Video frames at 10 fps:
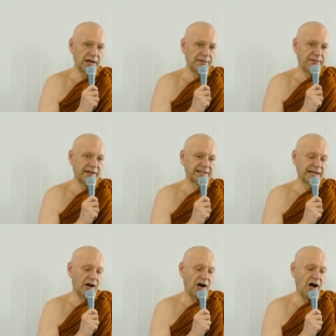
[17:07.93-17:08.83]
things
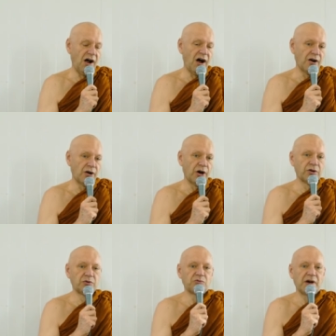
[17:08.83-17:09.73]
that are
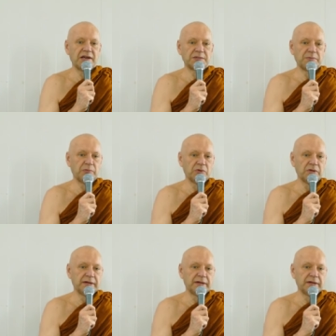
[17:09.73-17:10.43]
ungraspable.